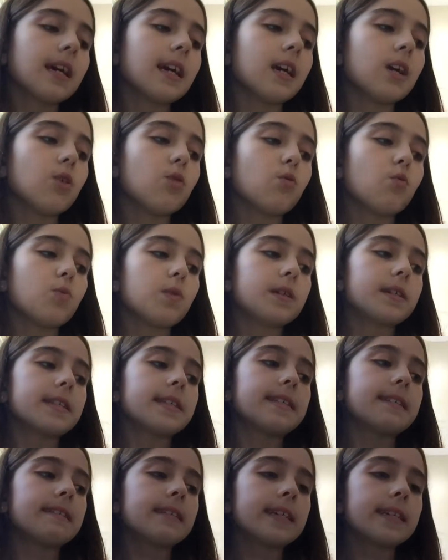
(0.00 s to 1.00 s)
It
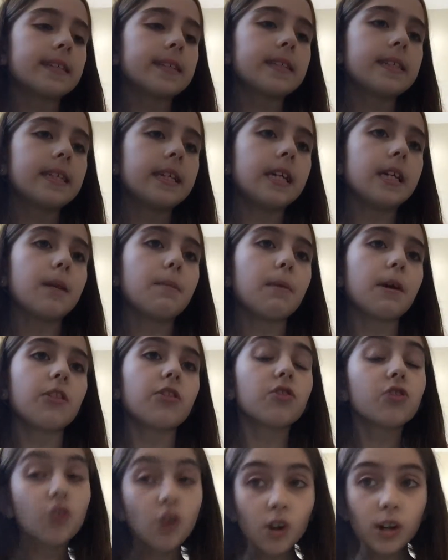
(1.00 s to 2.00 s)
was 16 by
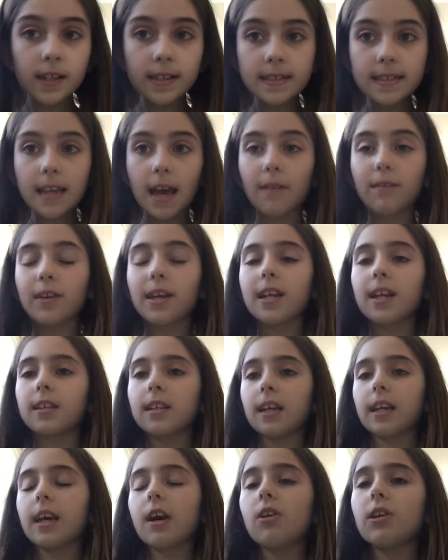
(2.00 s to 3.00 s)
37,
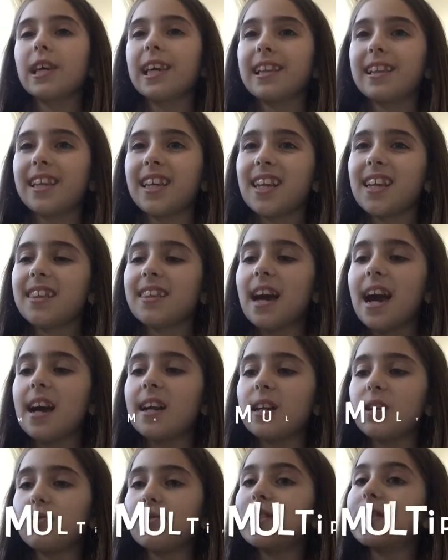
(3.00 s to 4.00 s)
and I calculated
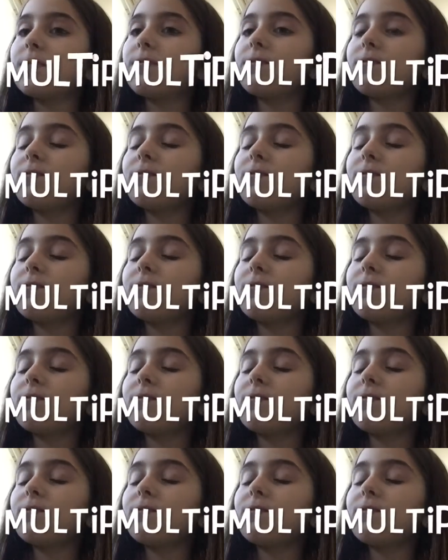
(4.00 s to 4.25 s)
that it was